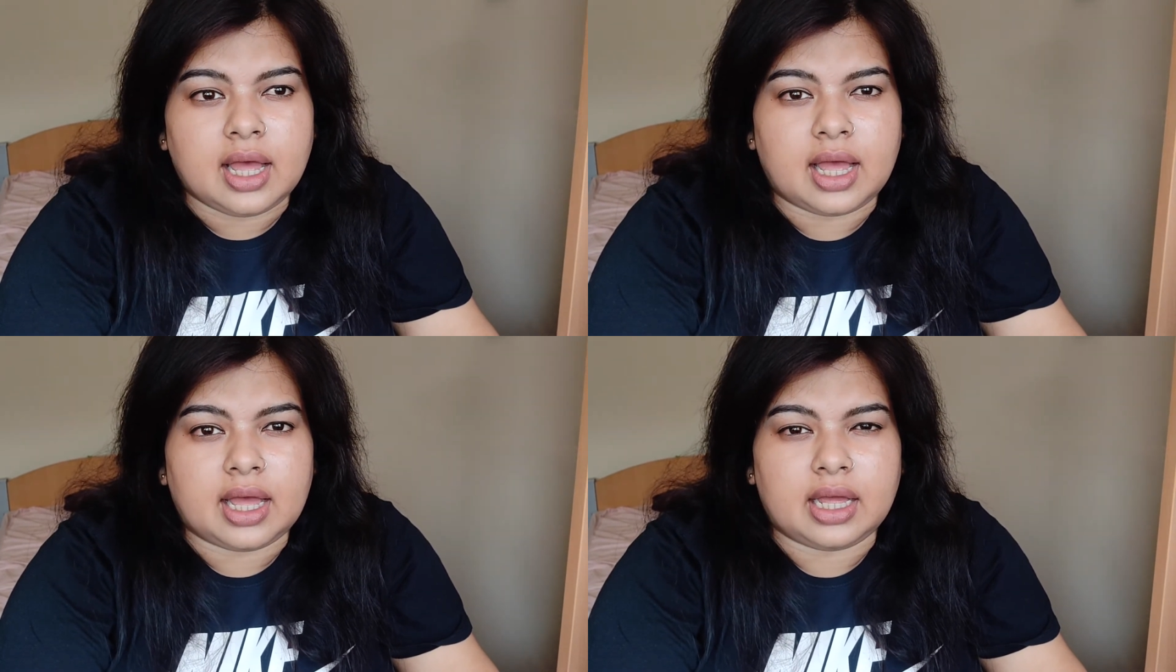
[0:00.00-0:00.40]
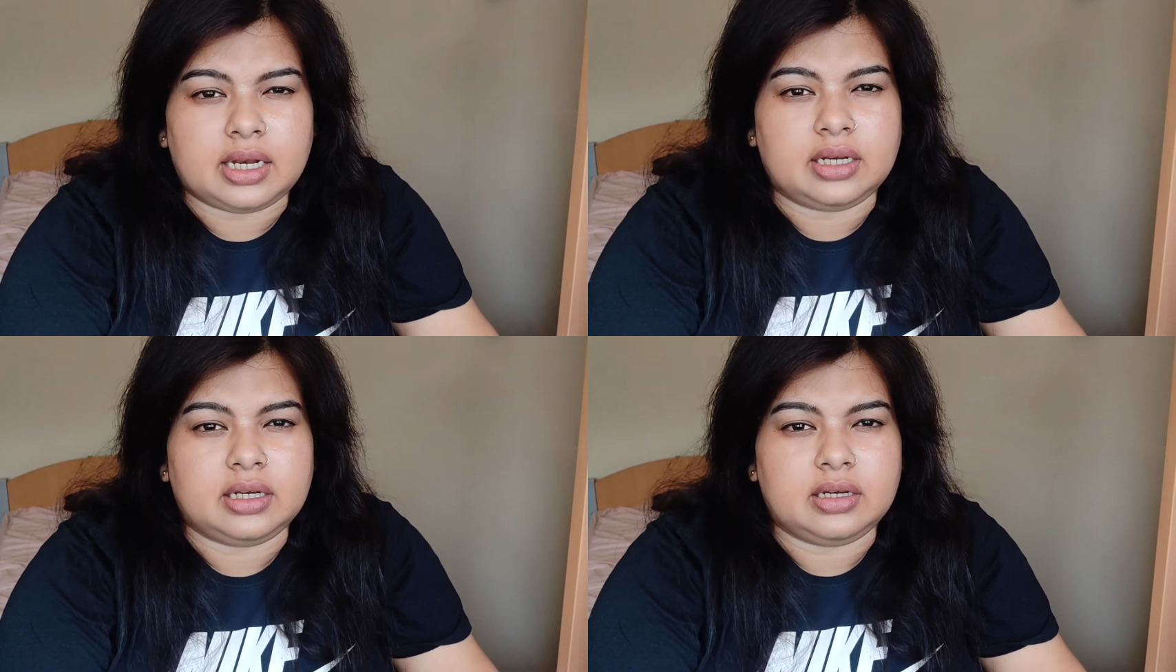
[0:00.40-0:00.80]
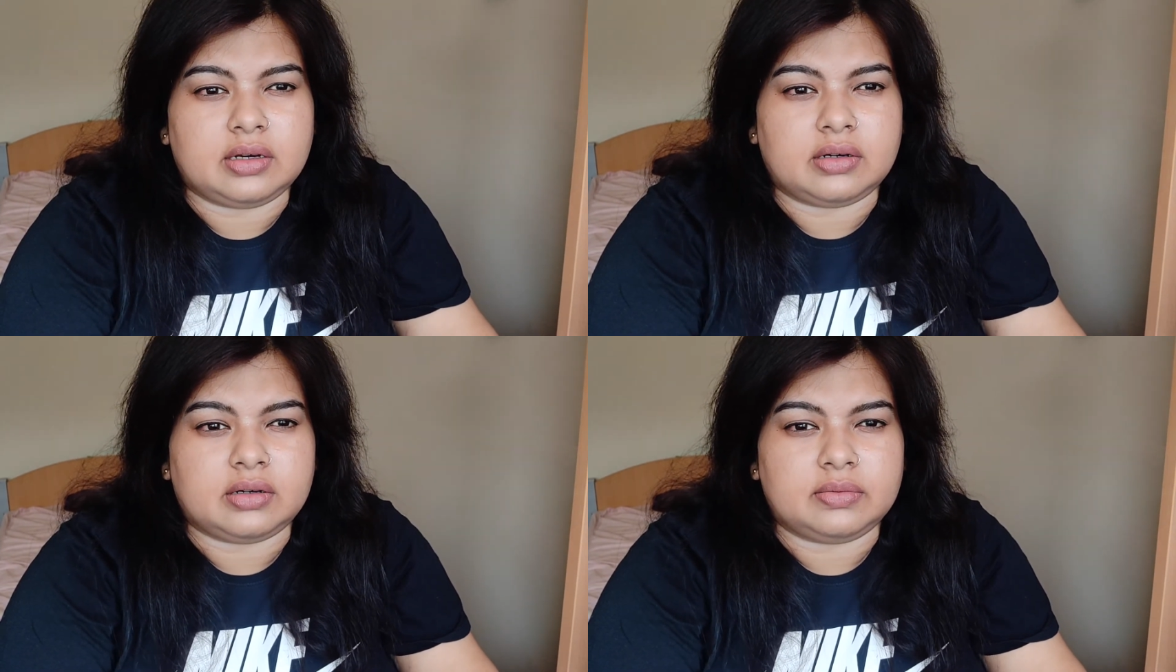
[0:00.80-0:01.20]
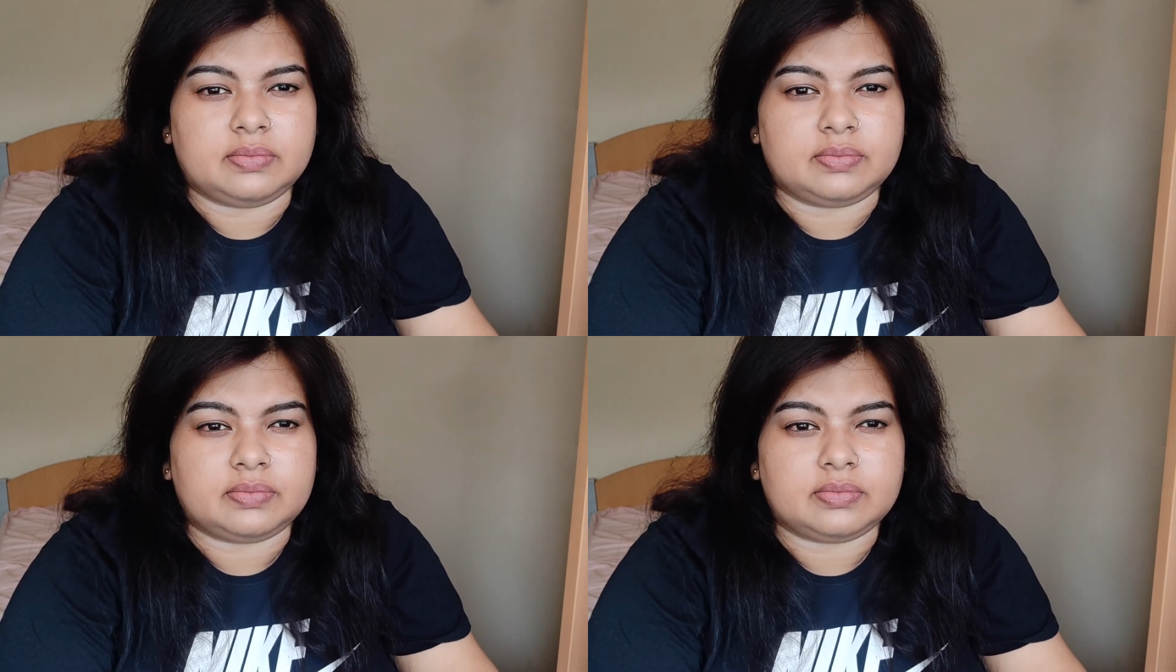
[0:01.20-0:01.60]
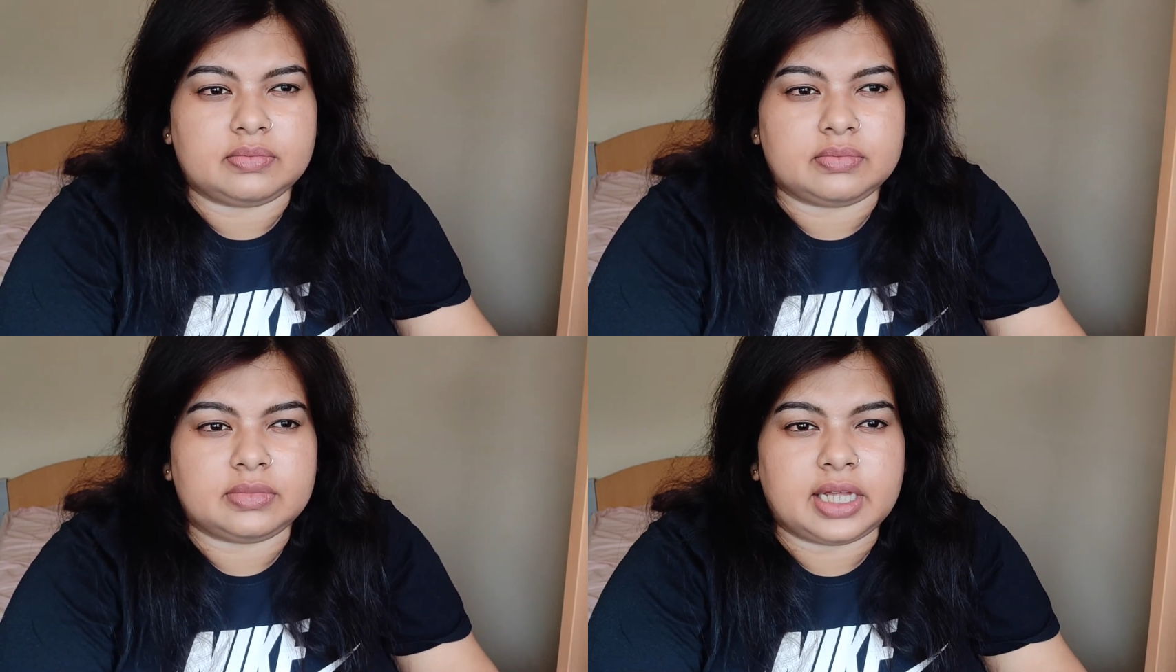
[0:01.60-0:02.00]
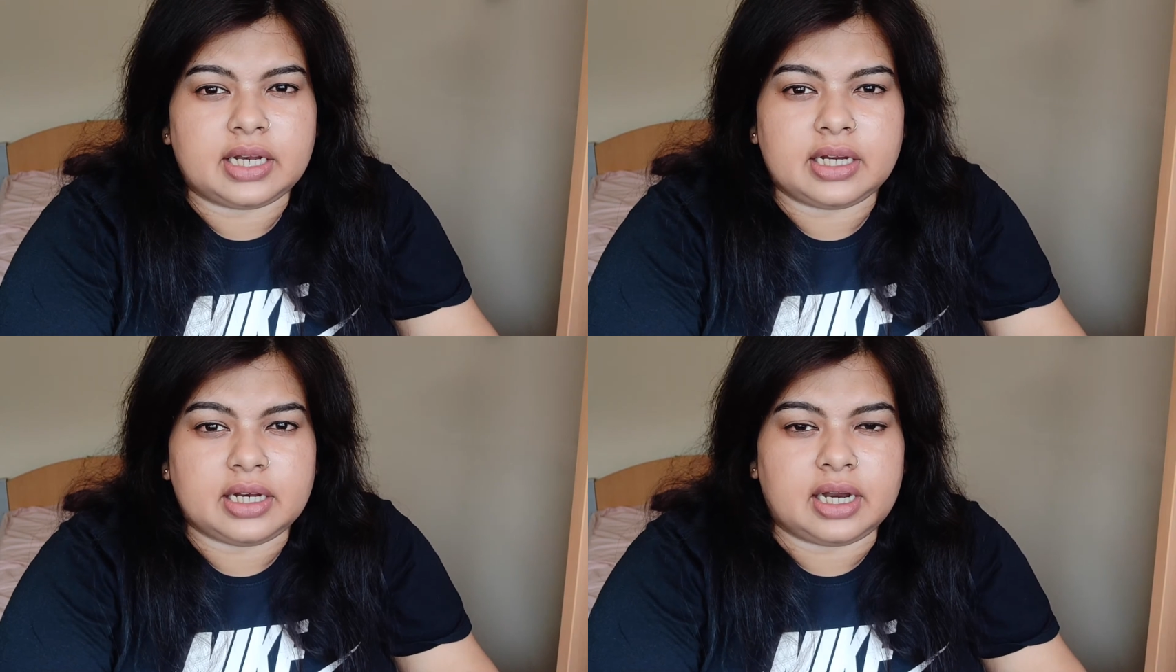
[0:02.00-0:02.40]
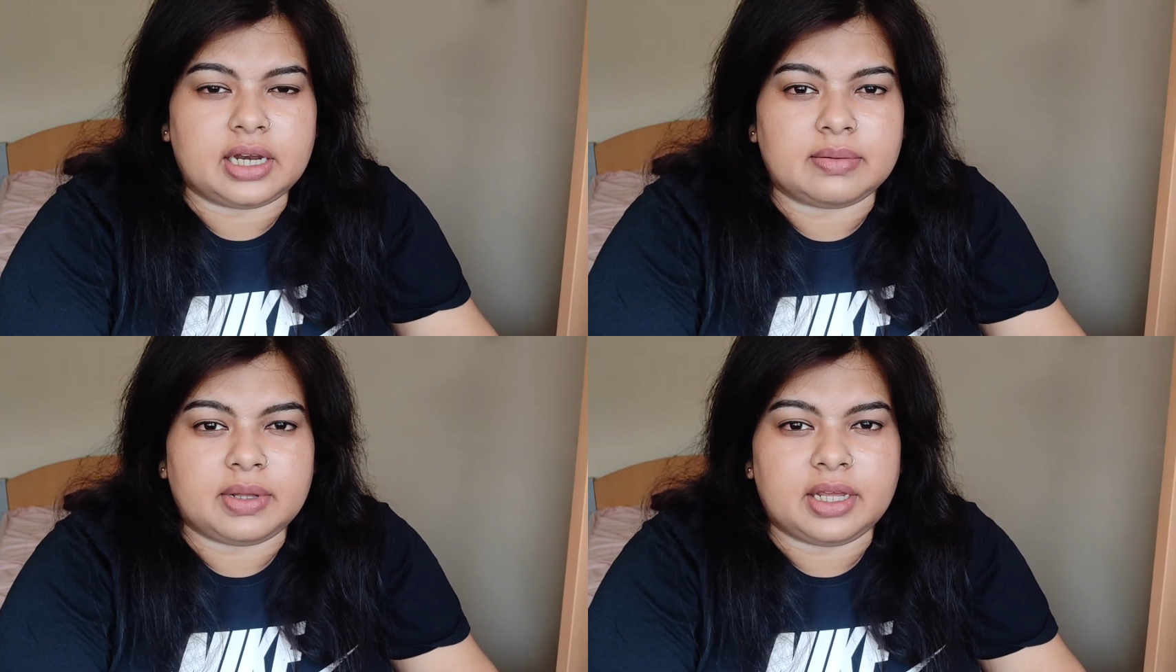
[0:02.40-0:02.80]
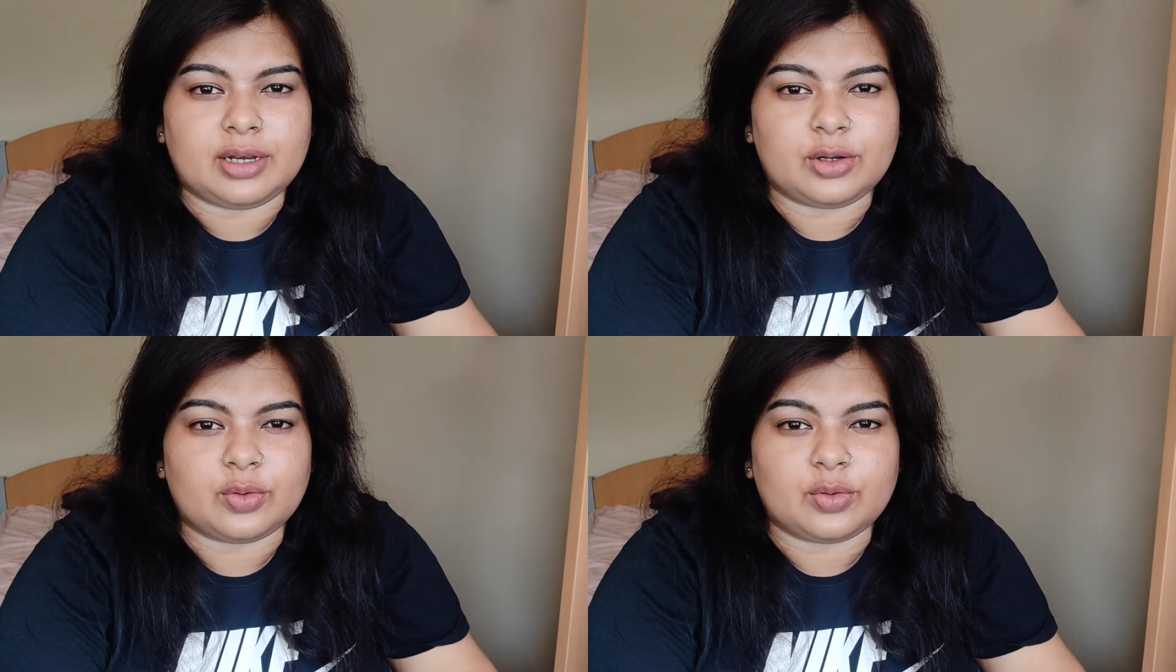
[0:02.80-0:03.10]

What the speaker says: and then it led me